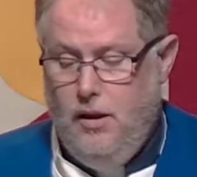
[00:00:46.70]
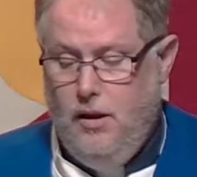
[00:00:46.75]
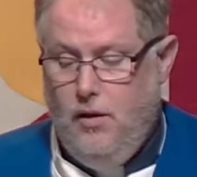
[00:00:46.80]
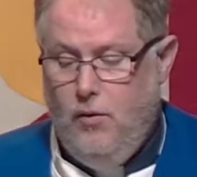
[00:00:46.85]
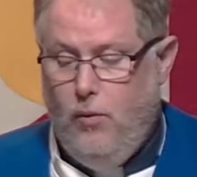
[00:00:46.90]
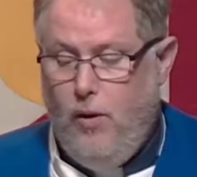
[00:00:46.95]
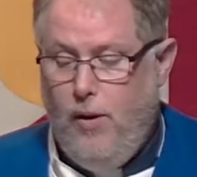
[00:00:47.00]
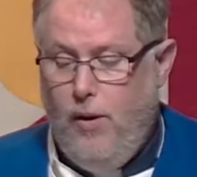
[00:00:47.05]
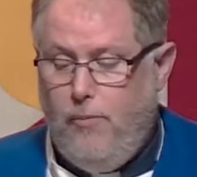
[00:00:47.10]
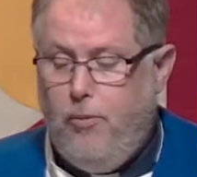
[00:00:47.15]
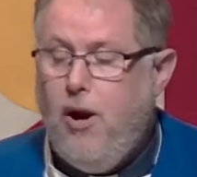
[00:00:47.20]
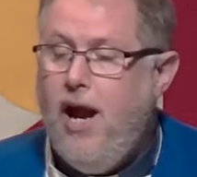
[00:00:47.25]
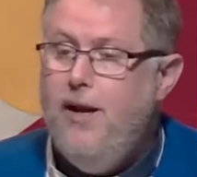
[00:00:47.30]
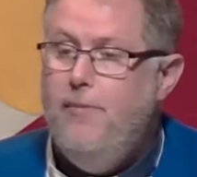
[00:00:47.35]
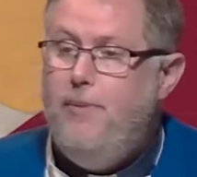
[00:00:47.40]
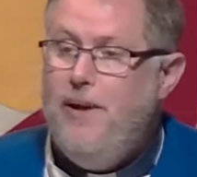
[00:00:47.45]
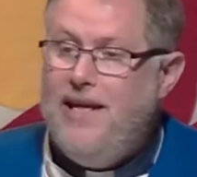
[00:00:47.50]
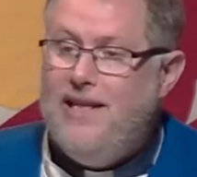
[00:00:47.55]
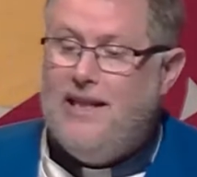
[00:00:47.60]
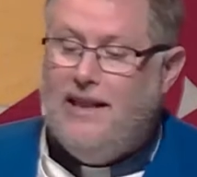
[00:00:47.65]
We pray to
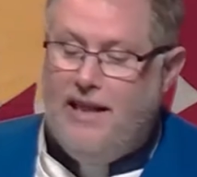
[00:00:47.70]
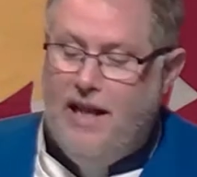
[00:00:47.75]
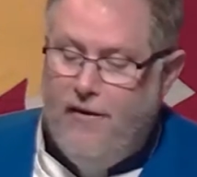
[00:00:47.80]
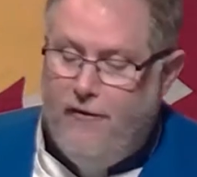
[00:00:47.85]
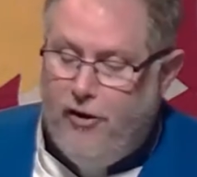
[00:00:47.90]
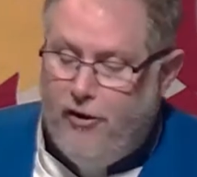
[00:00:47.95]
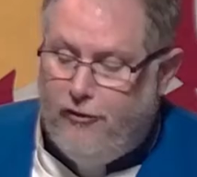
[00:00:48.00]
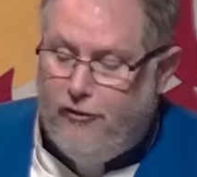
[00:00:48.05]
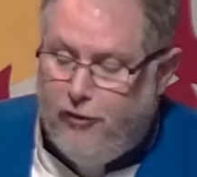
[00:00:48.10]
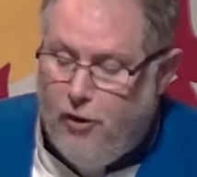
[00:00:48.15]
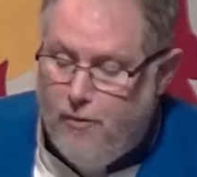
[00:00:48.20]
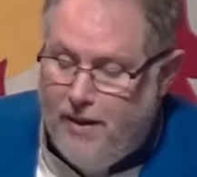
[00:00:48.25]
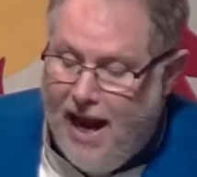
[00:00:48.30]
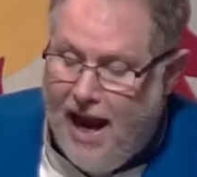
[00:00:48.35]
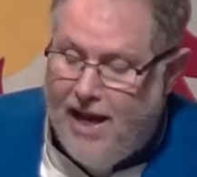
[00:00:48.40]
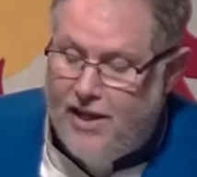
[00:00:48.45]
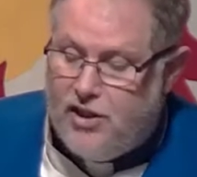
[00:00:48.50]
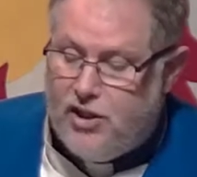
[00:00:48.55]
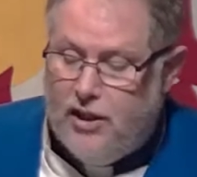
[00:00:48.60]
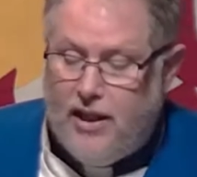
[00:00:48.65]
be delivered from the
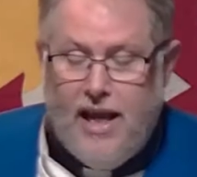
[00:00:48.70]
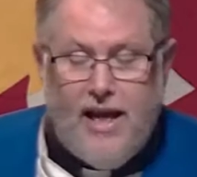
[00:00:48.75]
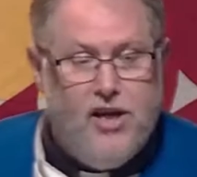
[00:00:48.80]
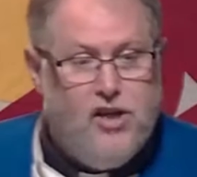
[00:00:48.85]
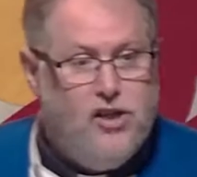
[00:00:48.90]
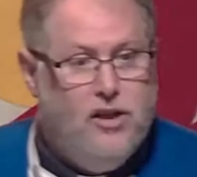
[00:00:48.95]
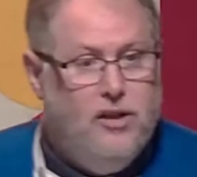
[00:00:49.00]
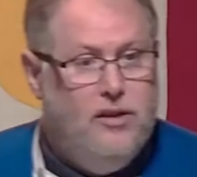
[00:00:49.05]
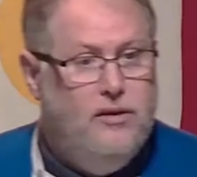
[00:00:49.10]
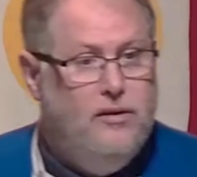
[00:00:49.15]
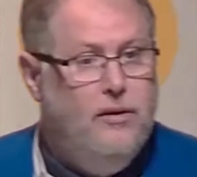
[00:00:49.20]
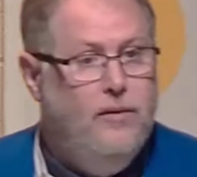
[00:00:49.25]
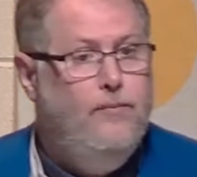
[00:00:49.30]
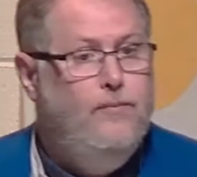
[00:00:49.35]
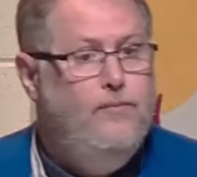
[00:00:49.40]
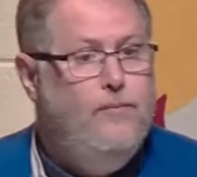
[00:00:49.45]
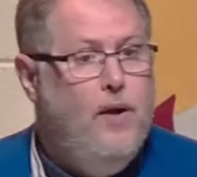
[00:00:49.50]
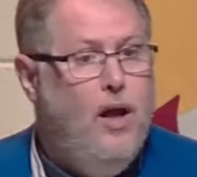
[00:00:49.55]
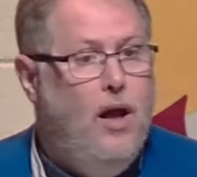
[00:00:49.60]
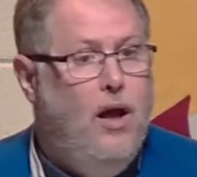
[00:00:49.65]
isolation,
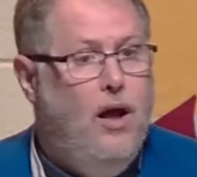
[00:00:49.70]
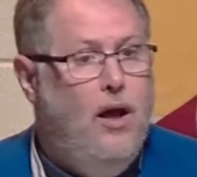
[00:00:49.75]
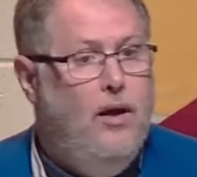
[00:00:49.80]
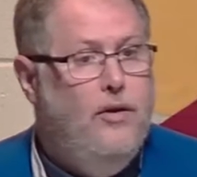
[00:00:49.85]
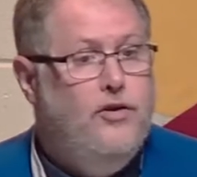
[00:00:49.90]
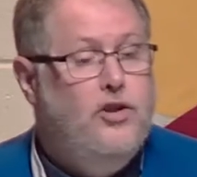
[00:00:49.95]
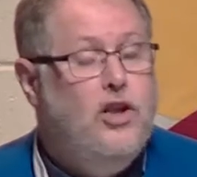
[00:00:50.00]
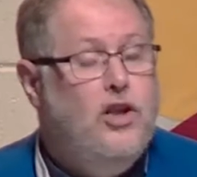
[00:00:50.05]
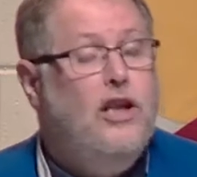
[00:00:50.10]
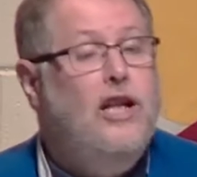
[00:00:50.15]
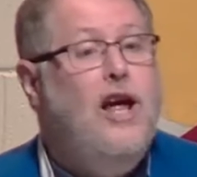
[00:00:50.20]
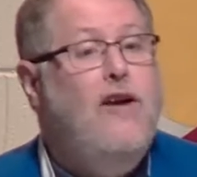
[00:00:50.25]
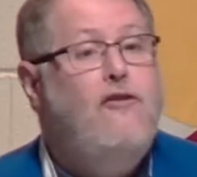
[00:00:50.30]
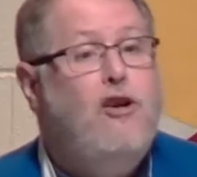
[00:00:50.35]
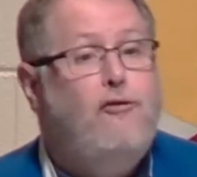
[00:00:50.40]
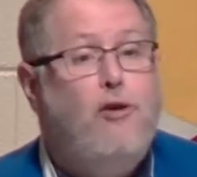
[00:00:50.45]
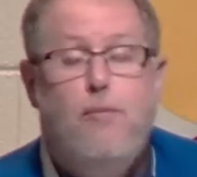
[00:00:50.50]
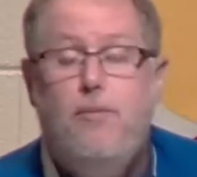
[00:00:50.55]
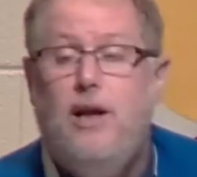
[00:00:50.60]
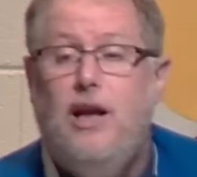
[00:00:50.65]
delivered
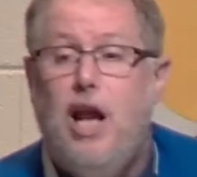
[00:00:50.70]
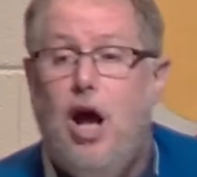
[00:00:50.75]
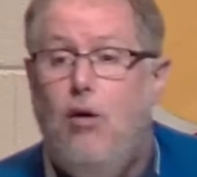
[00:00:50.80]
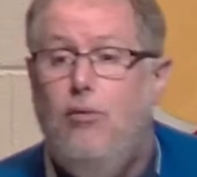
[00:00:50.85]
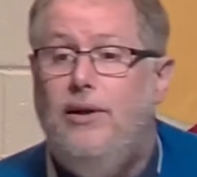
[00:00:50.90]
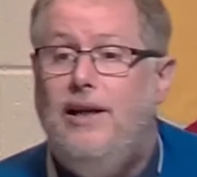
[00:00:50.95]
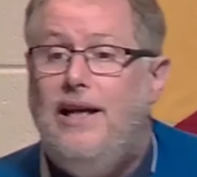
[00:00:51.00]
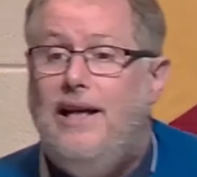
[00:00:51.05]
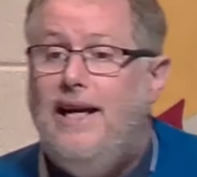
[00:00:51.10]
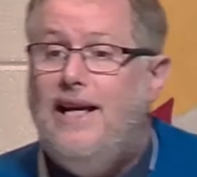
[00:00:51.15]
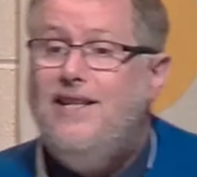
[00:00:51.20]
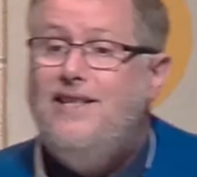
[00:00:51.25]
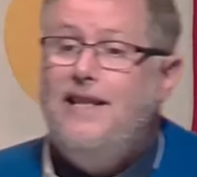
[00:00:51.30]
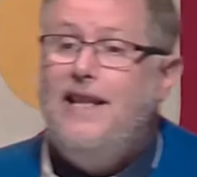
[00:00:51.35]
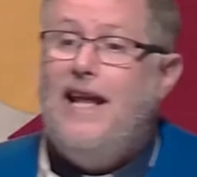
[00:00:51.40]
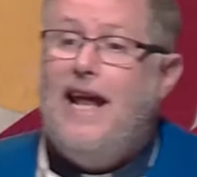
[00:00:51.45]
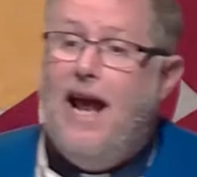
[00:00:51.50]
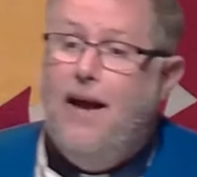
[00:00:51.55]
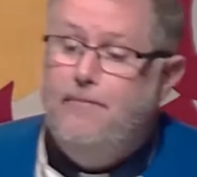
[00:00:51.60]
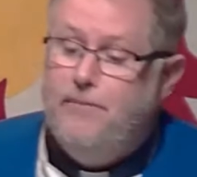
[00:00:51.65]
from the loneliness and
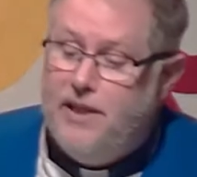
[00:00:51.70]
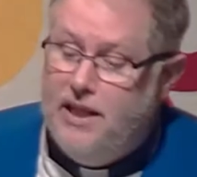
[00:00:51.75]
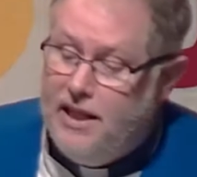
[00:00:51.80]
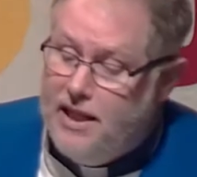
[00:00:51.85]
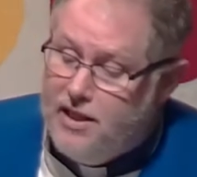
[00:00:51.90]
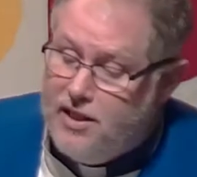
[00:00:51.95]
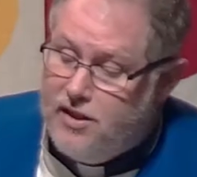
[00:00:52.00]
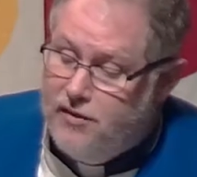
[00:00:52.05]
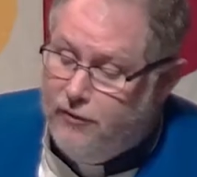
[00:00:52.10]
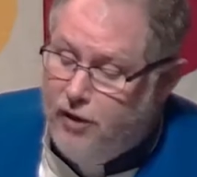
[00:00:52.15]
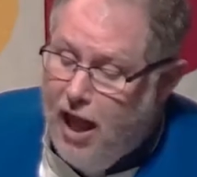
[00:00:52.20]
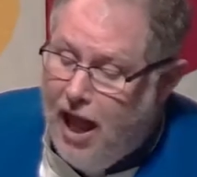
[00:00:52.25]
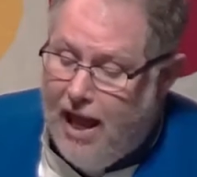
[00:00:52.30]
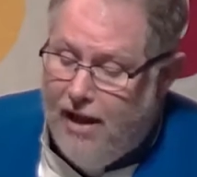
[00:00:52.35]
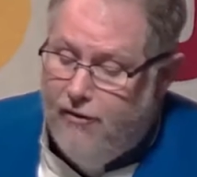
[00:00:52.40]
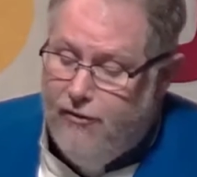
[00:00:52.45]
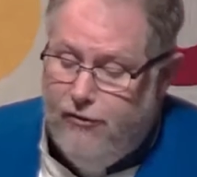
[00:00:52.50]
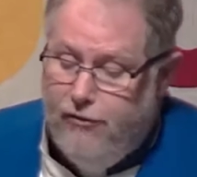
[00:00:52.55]
the emptiness of life.